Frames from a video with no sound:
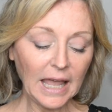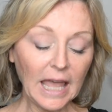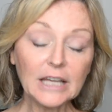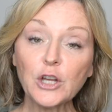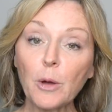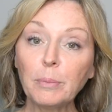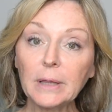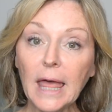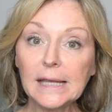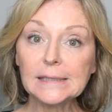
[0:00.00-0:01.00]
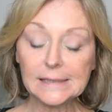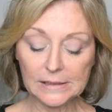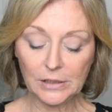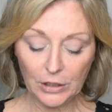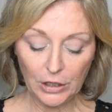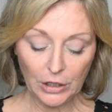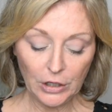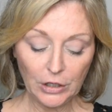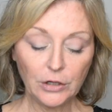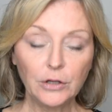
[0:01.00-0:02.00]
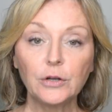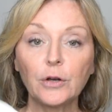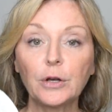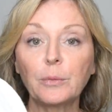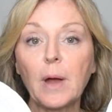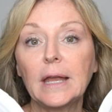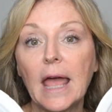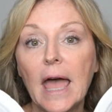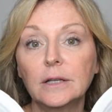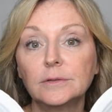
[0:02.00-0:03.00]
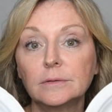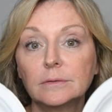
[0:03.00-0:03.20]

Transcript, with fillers: and on plates, you're gonna write out